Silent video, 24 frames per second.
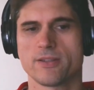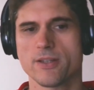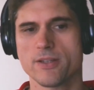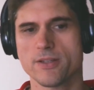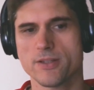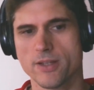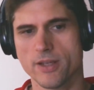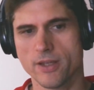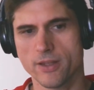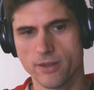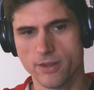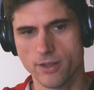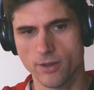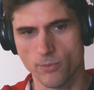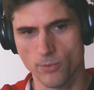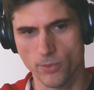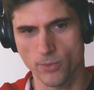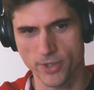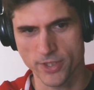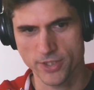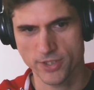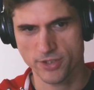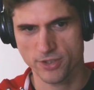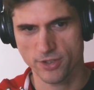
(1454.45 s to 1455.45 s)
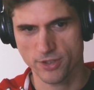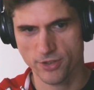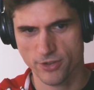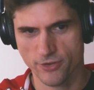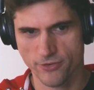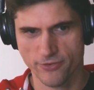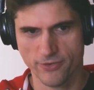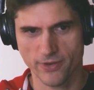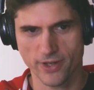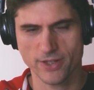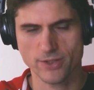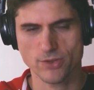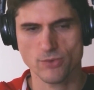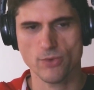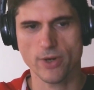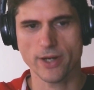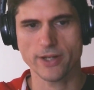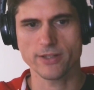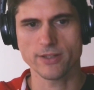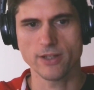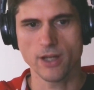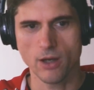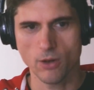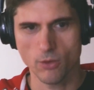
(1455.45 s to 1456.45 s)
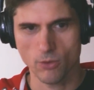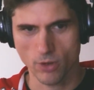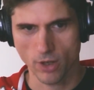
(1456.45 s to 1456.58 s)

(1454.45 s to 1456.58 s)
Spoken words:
this in the research phase right now,